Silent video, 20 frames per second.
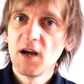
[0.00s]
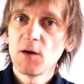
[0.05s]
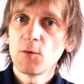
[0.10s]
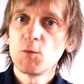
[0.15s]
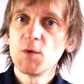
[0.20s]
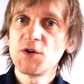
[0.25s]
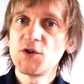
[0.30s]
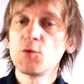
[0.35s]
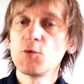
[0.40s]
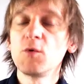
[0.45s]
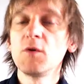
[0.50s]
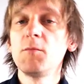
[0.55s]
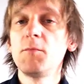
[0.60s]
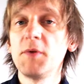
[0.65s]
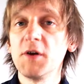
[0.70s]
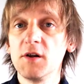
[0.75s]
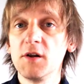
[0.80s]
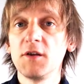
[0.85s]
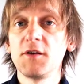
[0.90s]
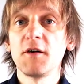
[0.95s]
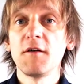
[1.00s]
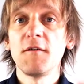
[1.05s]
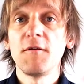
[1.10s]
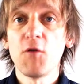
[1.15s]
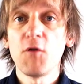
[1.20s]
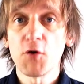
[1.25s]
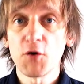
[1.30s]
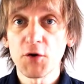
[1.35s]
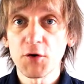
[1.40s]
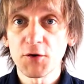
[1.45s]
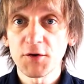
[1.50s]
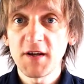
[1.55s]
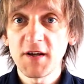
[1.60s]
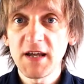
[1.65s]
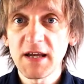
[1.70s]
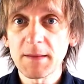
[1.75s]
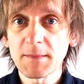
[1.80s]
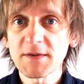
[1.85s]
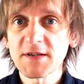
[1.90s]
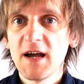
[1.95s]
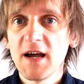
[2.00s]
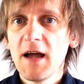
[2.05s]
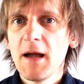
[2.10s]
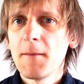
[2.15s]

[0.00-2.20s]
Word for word: which you will build for your teams.